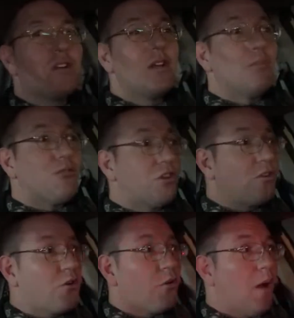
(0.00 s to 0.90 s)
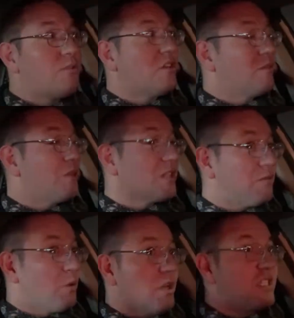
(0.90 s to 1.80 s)
into political corruption because of
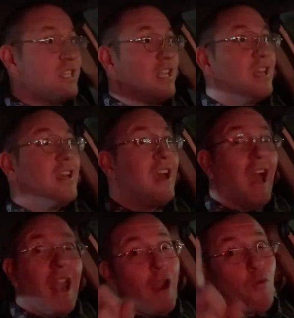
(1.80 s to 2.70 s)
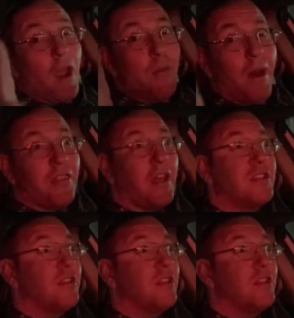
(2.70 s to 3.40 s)
USC. And I write about that. It's on the